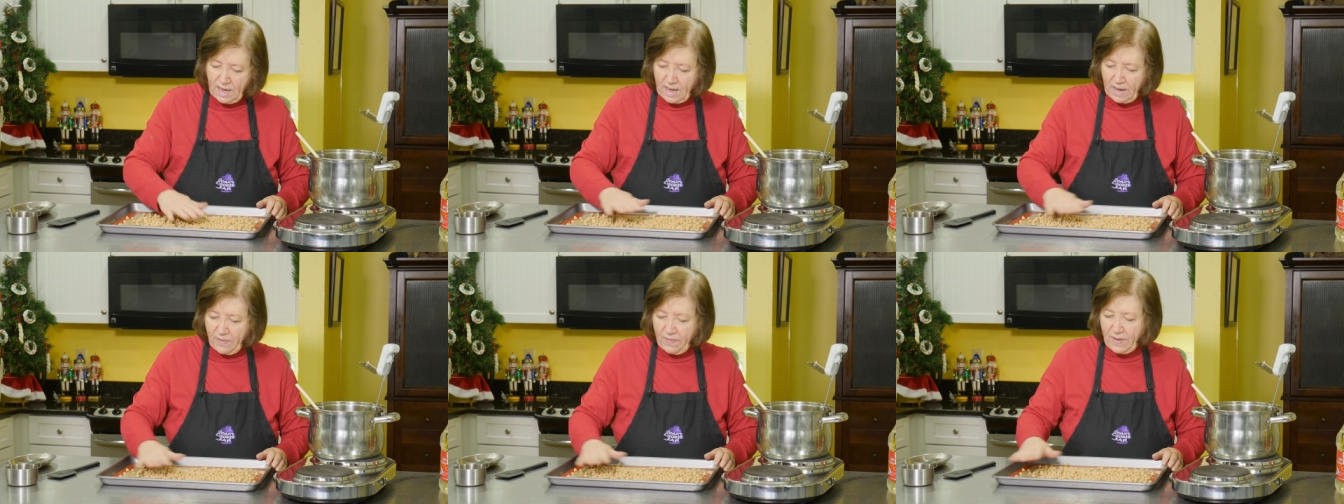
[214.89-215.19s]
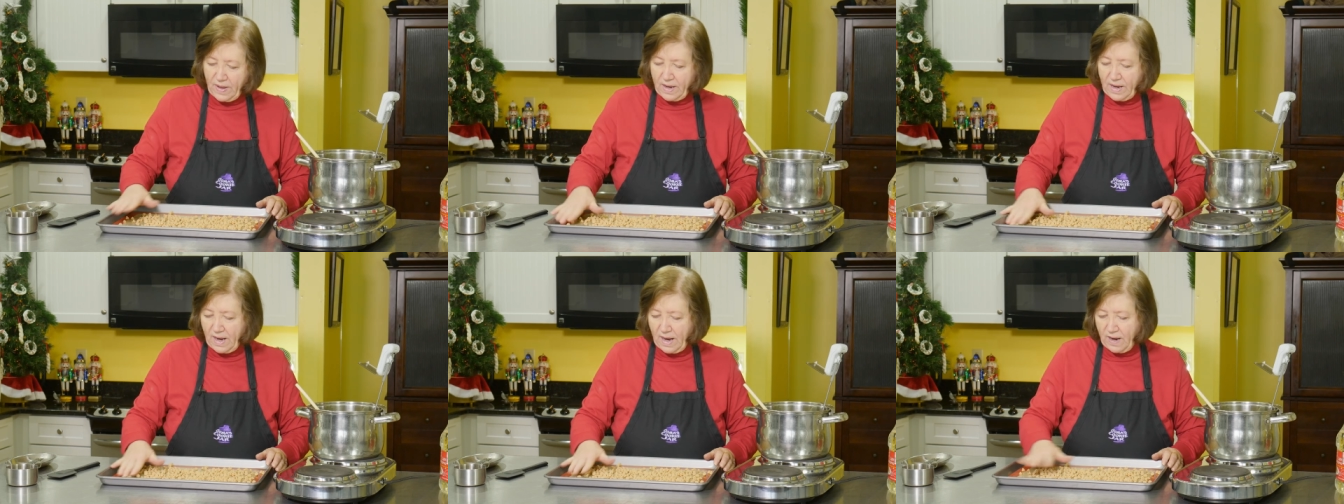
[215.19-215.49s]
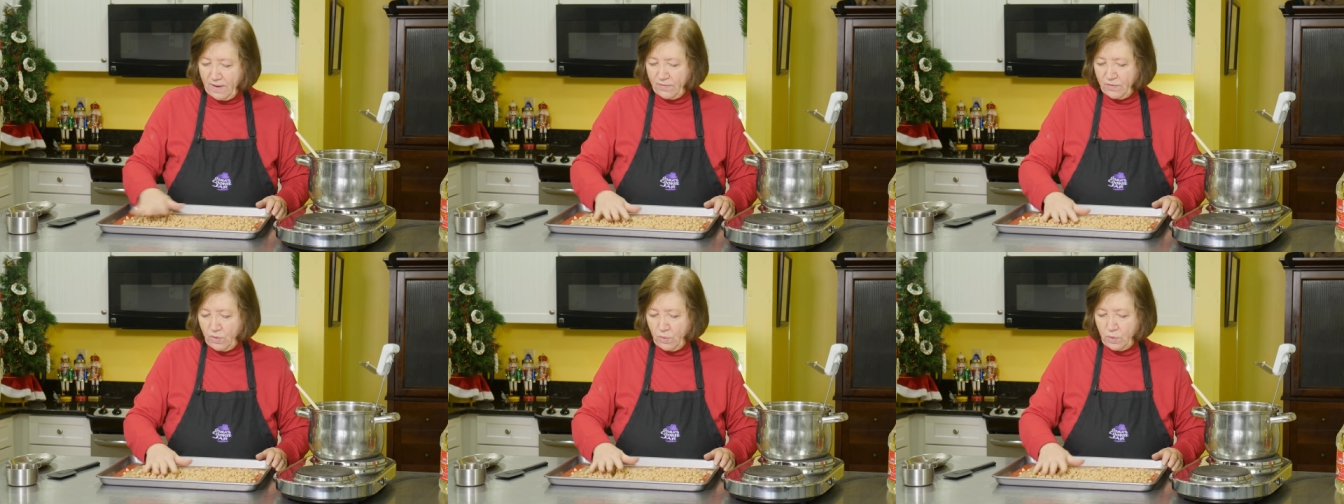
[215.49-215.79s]
And then
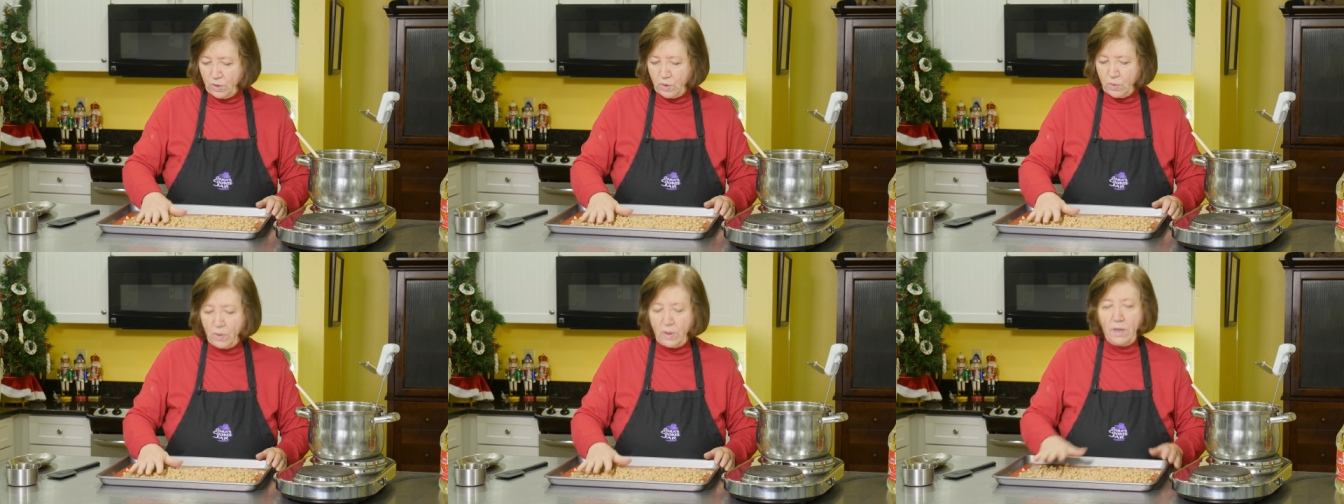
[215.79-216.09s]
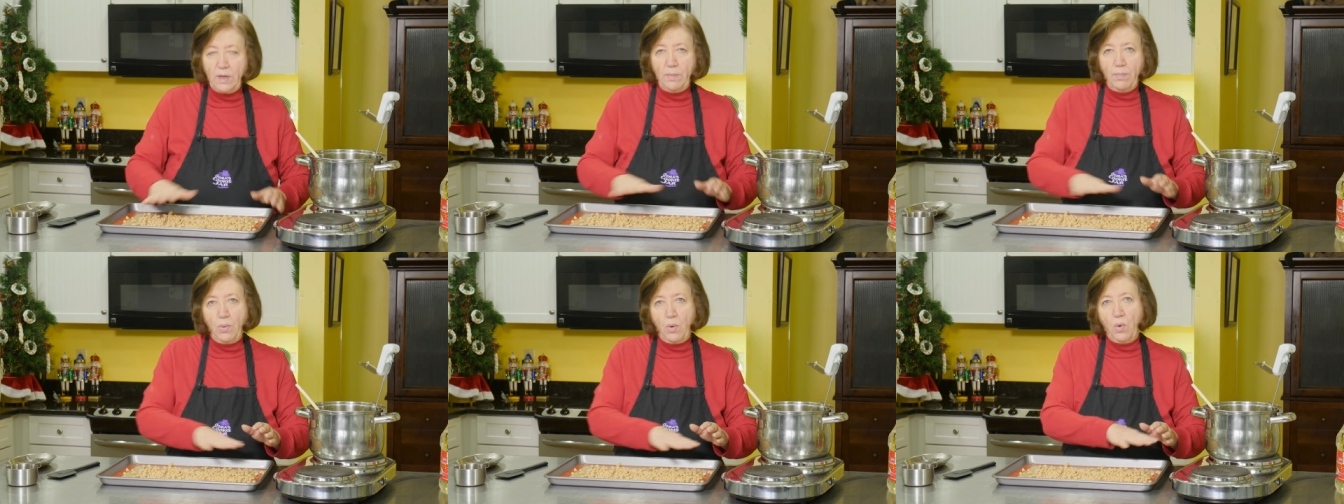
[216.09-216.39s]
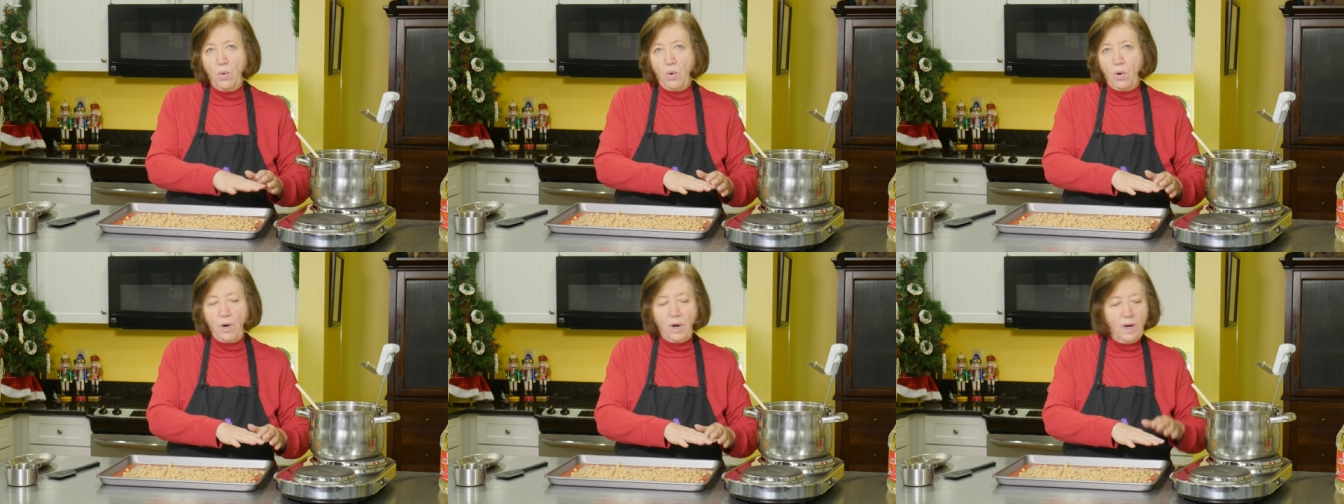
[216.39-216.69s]
afterwards, we're going to
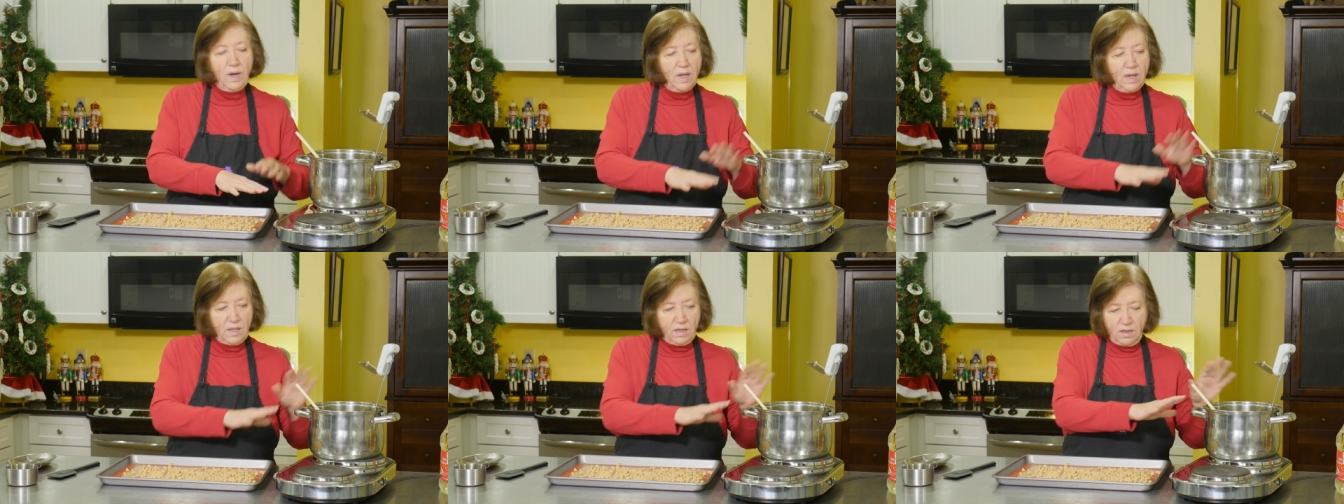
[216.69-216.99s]
pour